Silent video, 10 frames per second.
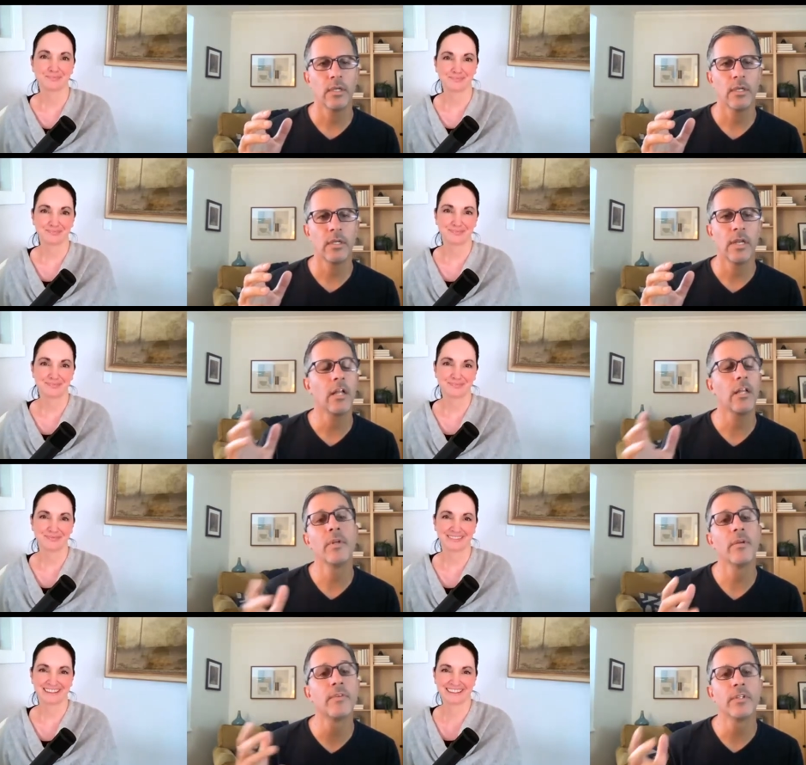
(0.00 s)
Speaker 1: an
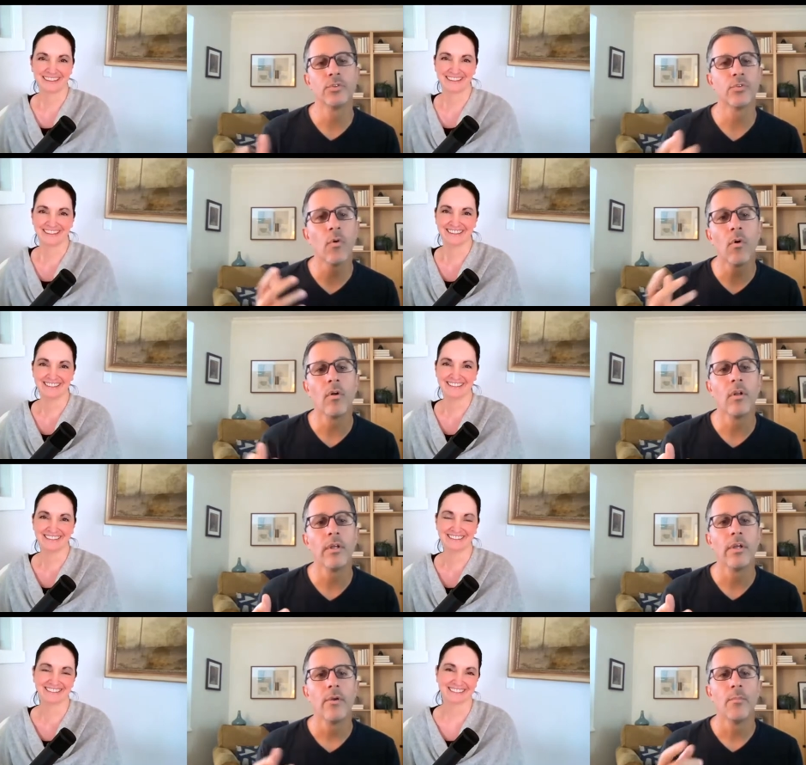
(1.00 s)
element of control,
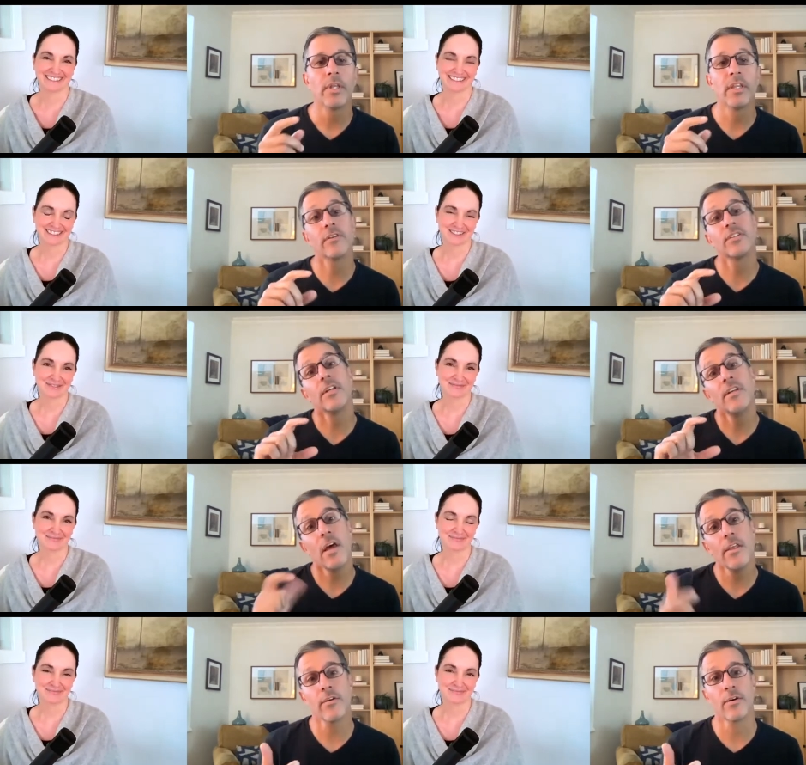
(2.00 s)
but there's
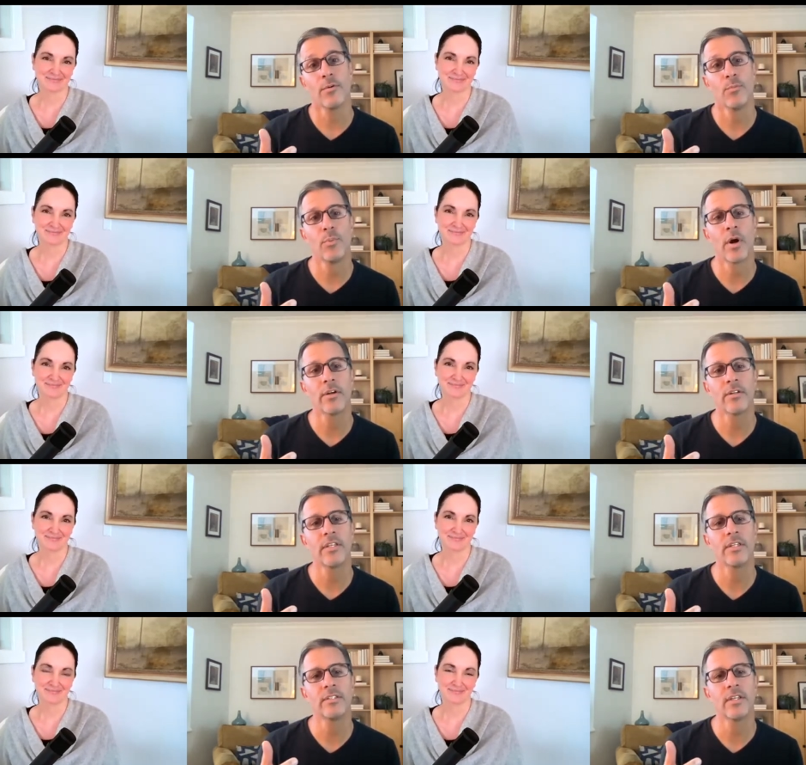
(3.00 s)
another part to
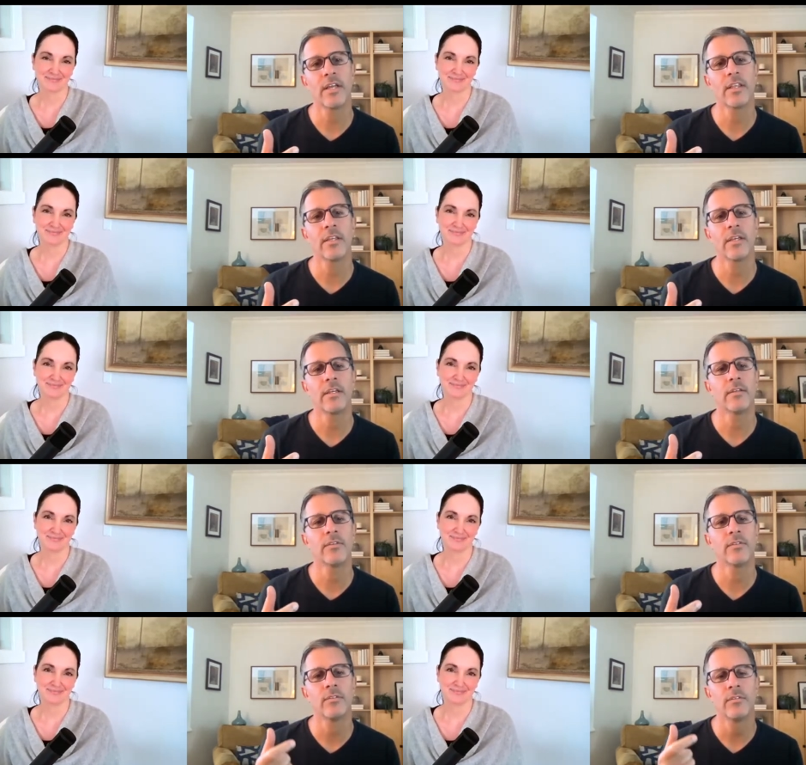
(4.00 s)
this that I think
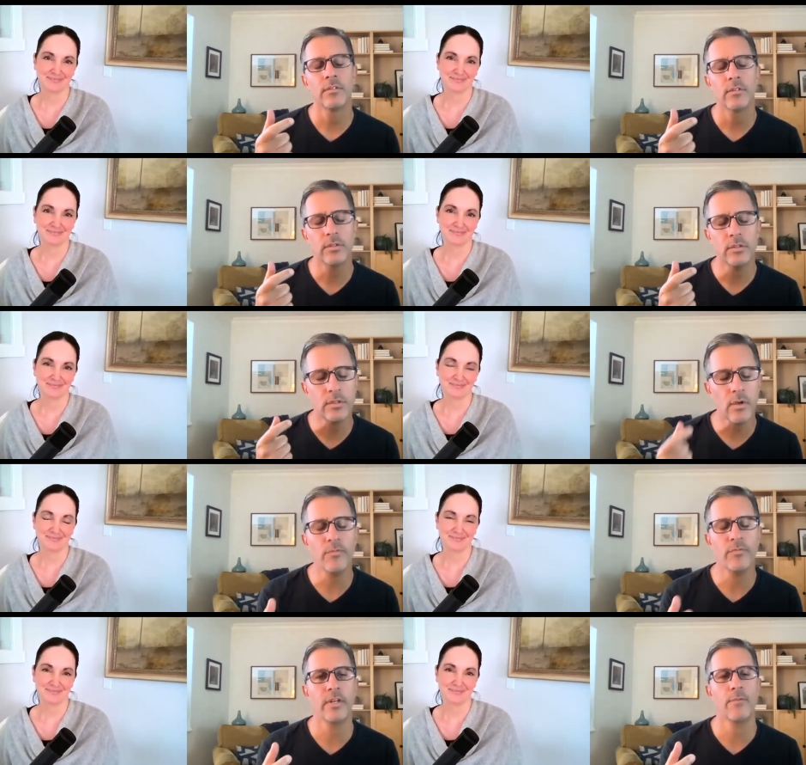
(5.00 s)
is so
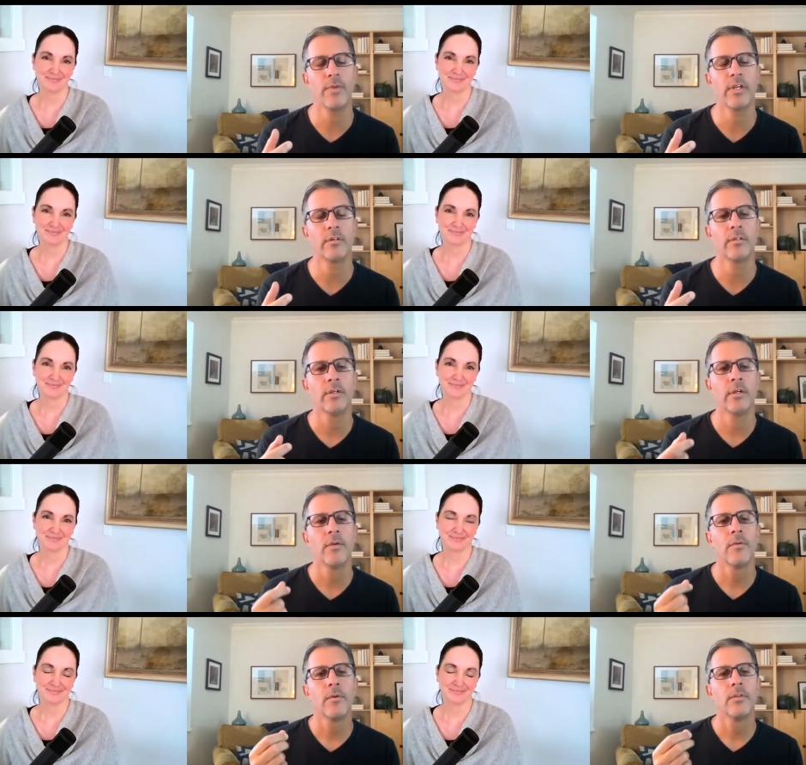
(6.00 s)
fundamental
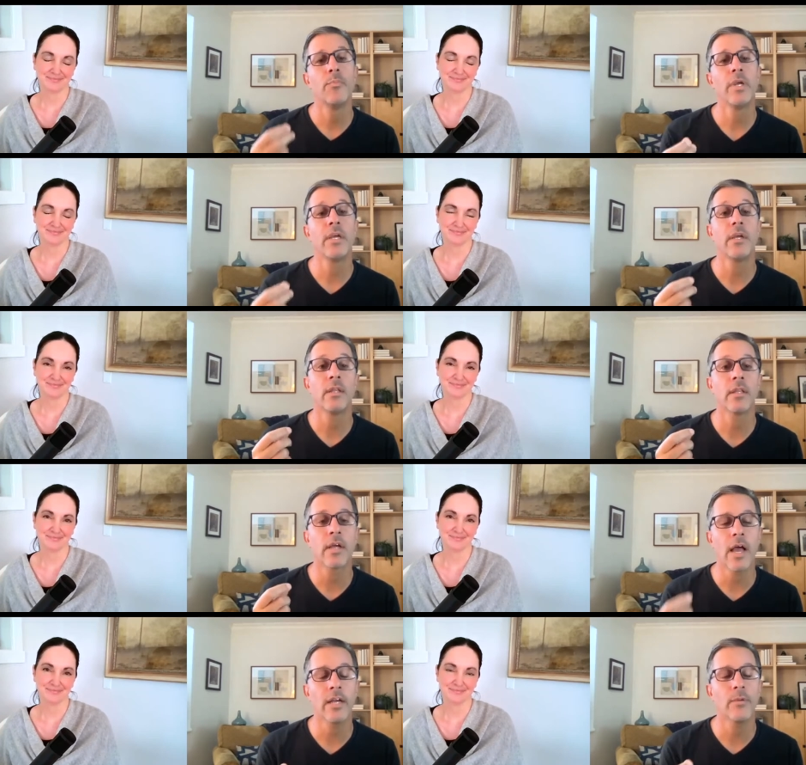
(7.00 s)
to being the
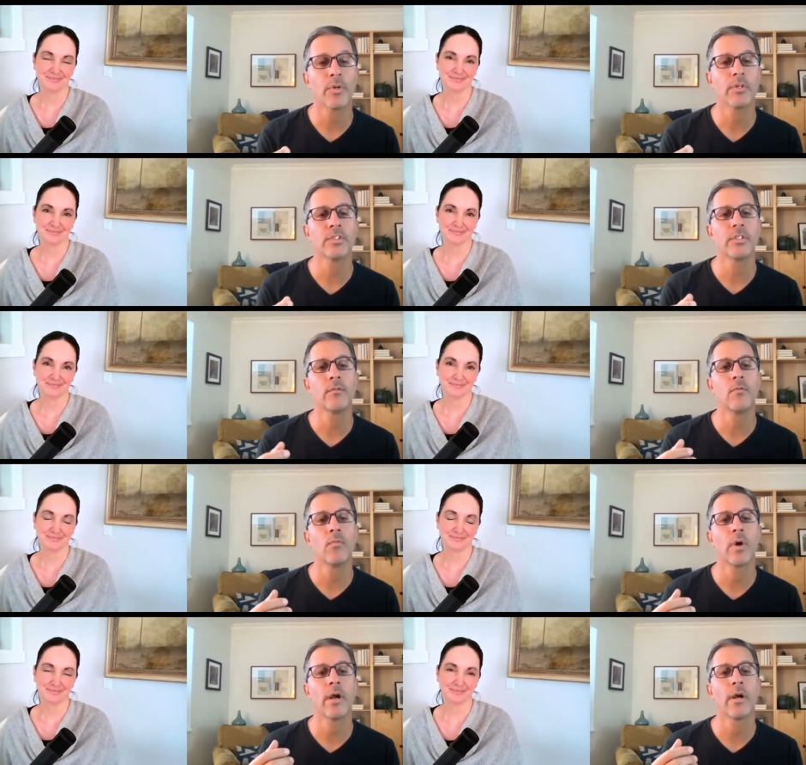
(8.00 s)
kind of person
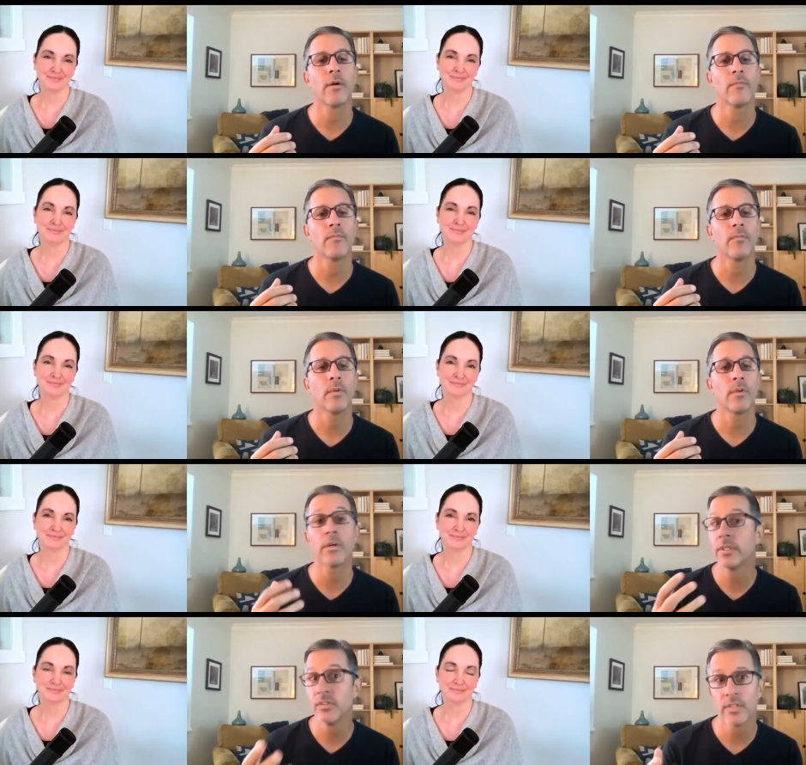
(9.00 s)
where
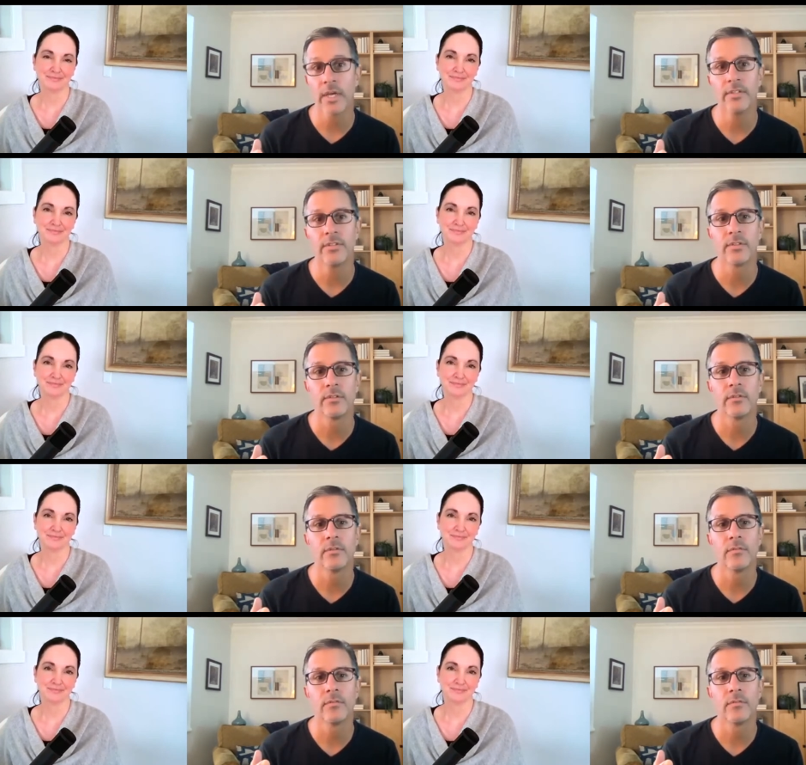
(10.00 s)
you're concise,